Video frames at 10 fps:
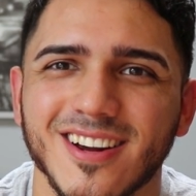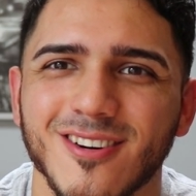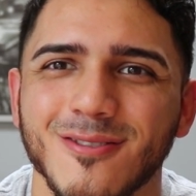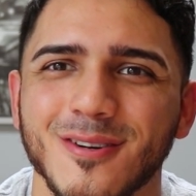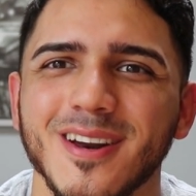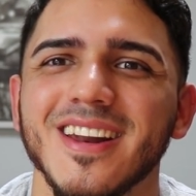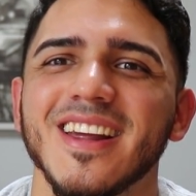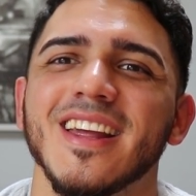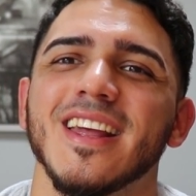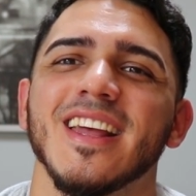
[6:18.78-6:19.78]
girlfriend
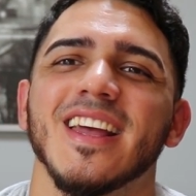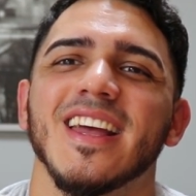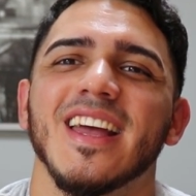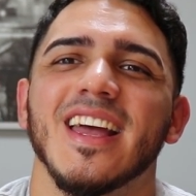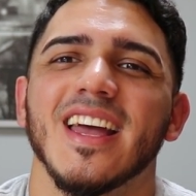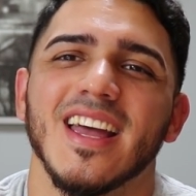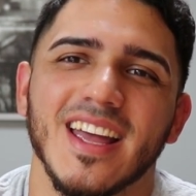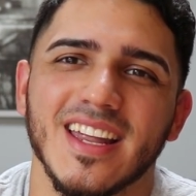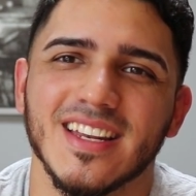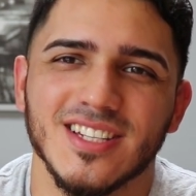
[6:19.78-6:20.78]

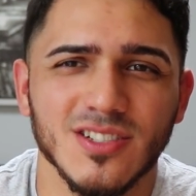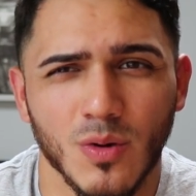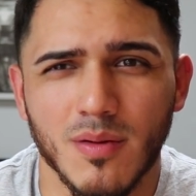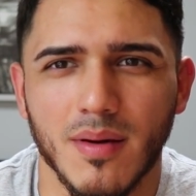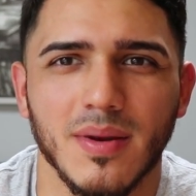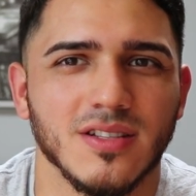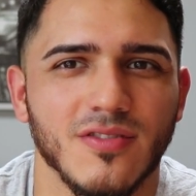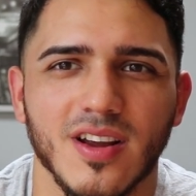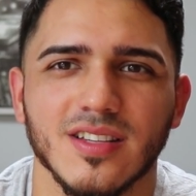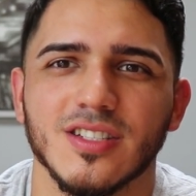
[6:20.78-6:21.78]
and she's one of my best
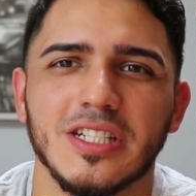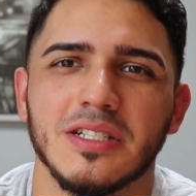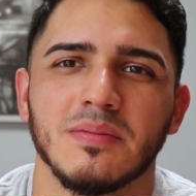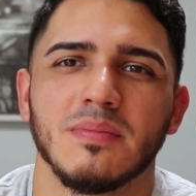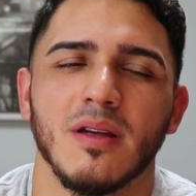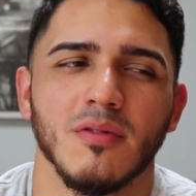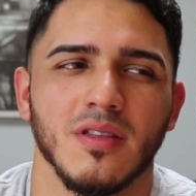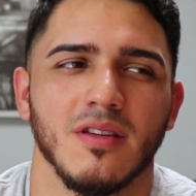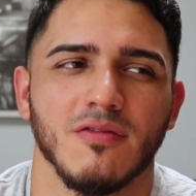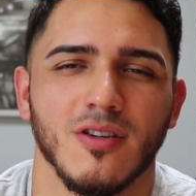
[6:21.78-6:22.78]
friends. She's been
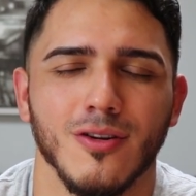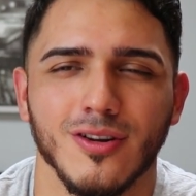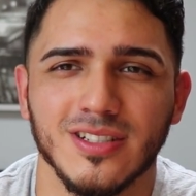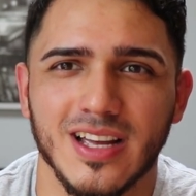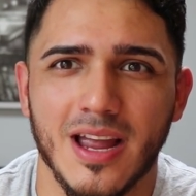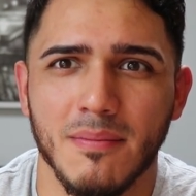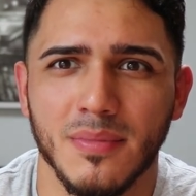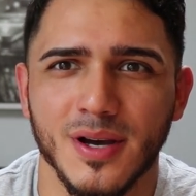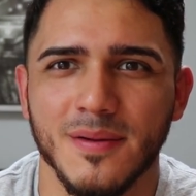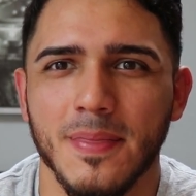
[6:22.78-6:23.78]
with him for a long
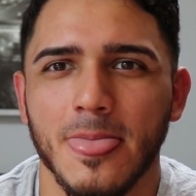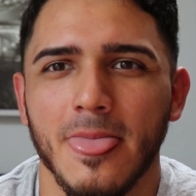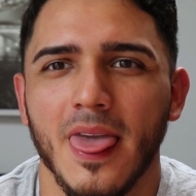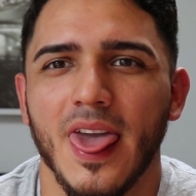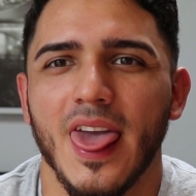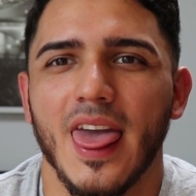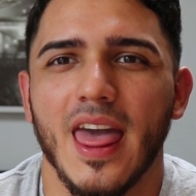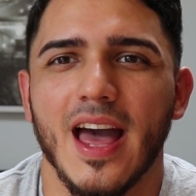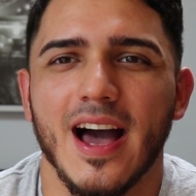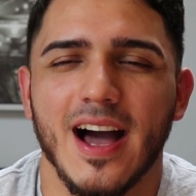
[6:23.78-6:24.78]
time, but
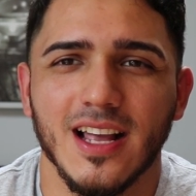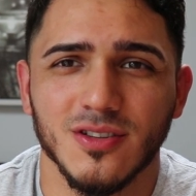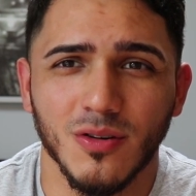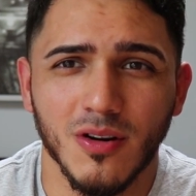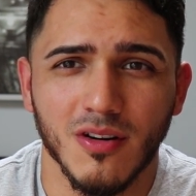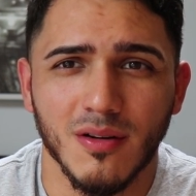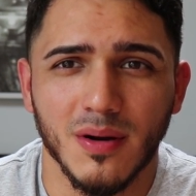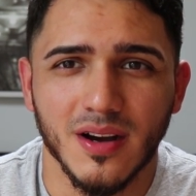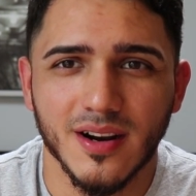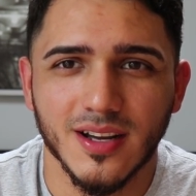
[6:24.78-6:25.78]
I told her
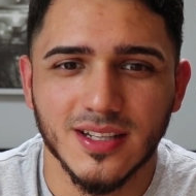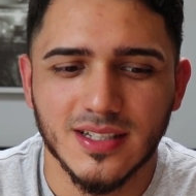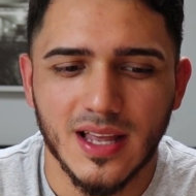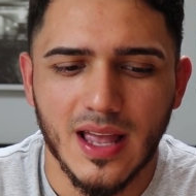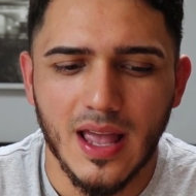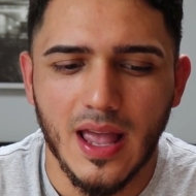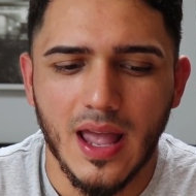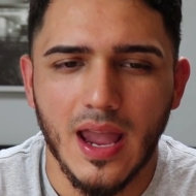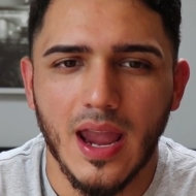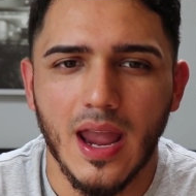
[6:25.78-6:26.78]
about us,
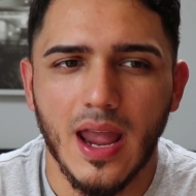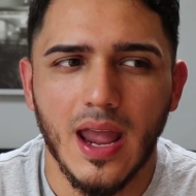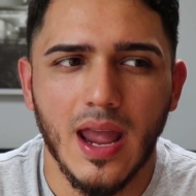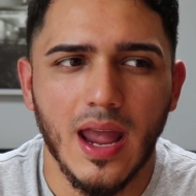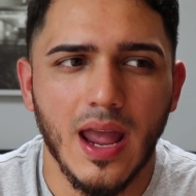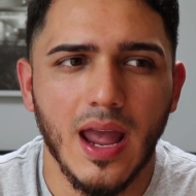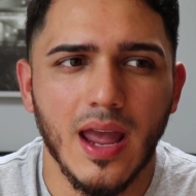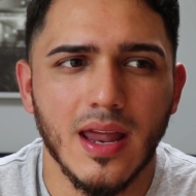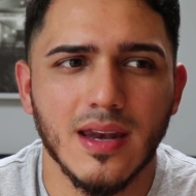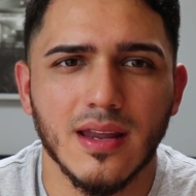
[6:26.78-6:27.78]

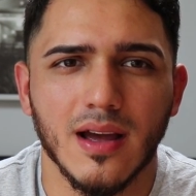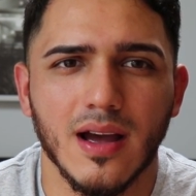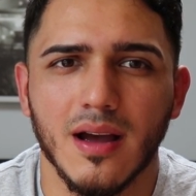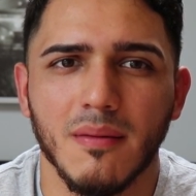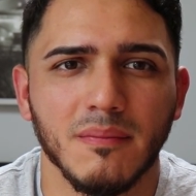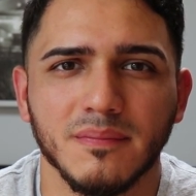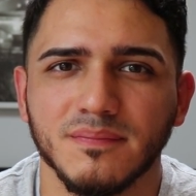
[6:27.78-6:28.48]
and uh,